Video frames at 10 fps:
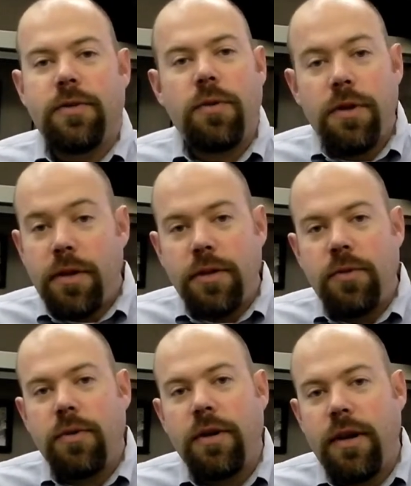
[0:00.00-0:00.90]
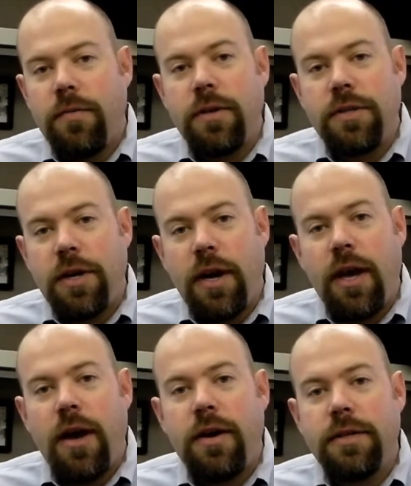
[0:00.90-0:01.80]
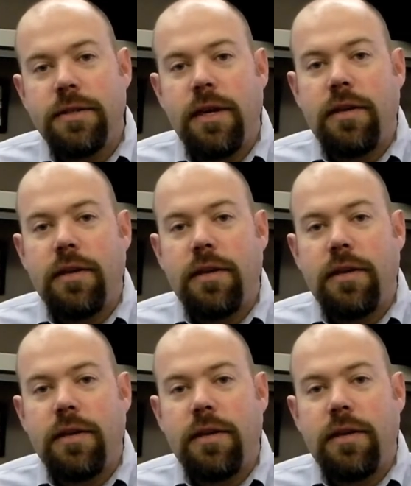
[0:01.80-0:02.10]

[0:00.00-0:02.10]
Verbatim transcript: one of the things you want to definitely check out is a